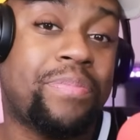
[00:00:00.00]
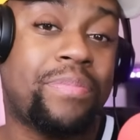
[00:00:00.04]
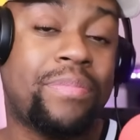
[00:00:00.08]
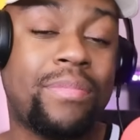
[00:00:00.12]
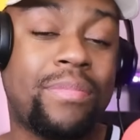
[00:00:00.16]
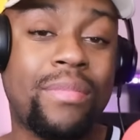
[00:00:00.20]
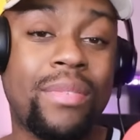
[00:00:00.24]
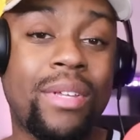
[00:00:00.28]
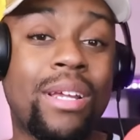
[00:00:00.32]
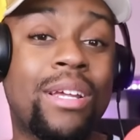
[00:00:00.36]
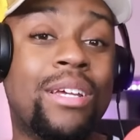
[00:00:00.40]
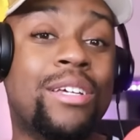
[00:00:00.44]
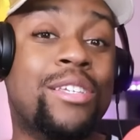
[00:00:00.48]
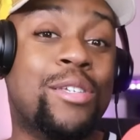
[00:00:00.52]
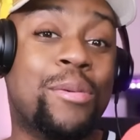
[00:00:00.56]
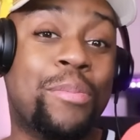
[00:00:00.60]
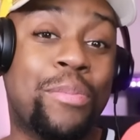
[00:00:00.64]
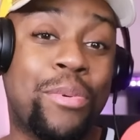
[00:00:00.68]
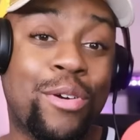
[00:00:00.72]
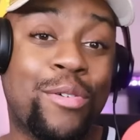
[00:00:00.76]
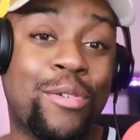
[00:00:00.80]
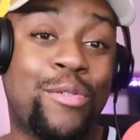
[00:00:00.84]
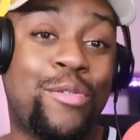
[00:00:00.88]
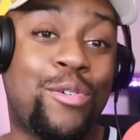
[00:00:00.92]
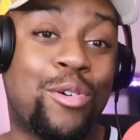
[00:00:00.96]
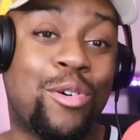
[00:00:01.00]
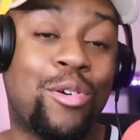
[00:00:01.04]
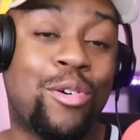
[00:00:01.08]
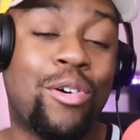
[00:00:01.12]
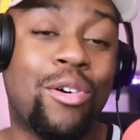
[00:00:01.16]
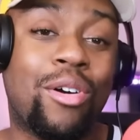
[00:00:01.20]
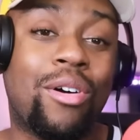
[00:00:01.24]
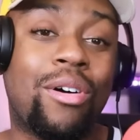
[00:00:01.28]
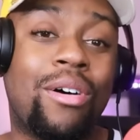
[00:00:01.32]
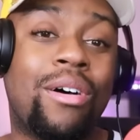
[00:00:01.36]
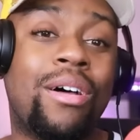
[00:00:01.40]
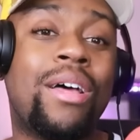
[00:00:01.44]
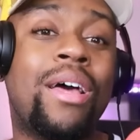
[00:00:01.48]
She's a beautiful
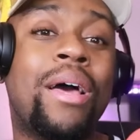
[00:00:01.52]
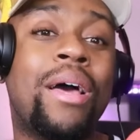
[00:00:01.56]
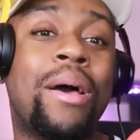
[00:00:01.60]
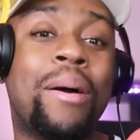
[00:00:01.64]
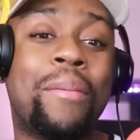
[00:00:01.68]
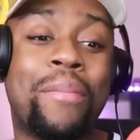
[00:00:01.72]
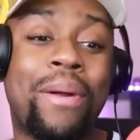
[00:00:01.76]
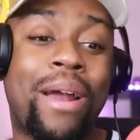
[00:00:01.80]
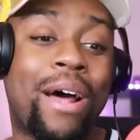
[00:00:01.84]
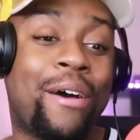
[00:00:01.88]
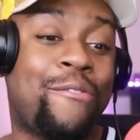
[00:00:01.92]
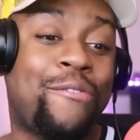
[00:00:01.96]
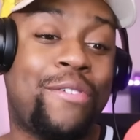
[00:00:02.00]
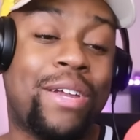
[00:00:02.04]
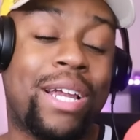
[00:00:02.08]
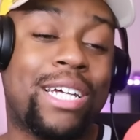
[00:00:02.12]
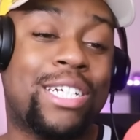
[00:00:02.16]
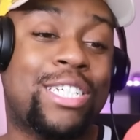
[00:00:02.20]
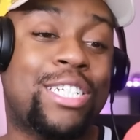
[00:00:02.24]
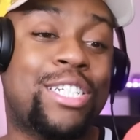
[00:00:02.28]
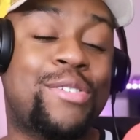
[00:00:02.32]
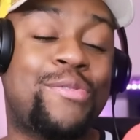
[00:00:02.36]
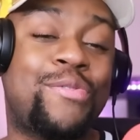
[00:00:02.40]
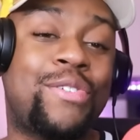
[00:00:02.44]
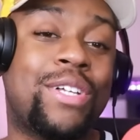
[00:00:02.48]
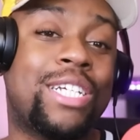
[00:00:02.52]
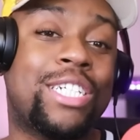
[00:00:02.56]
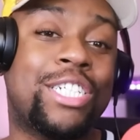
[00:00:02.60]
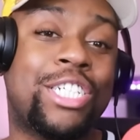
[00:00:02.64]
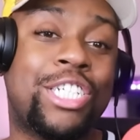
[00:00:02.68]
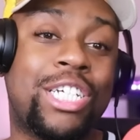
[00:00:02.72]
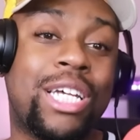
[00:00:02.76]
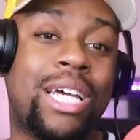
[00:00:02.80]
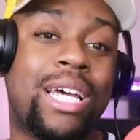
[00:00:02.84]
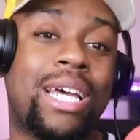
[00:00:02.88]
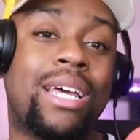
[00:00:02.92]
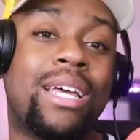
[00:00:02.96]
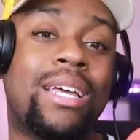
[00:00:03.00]
girl, but I feel like she's full of
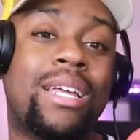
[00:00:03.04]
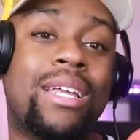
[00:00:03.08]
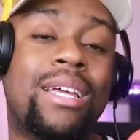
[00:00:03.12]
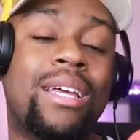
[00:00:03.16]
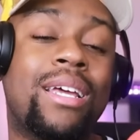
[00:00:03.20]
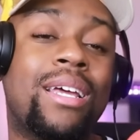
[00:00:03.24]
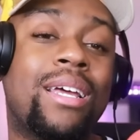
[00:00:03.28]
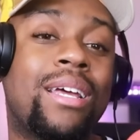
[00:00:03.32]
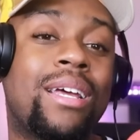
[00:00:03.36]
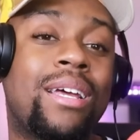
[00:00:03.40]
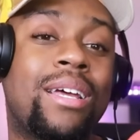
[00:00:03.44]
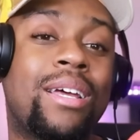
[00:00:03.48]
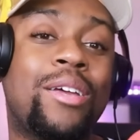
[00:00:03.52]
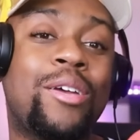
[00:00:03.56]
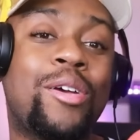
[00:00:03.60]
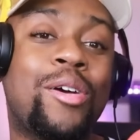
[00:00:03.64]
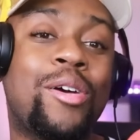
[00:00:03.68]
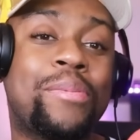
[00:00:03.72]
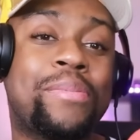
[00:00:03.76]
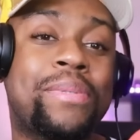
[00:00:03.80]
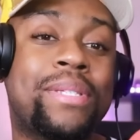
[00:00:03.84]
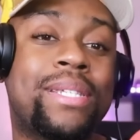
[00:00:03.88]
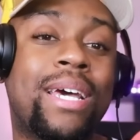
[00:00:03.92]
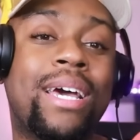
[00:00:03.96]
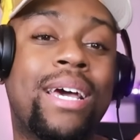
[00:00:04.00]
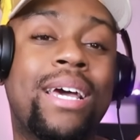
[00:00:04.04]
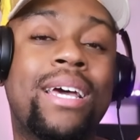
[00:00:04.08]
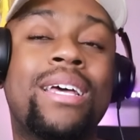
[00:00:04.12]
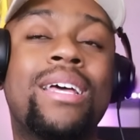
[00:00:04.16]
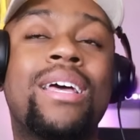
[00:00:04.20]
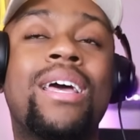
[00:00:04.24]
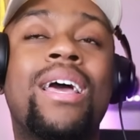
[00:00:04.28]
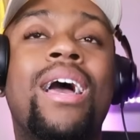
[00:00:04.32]
shit. You know what I'm saying?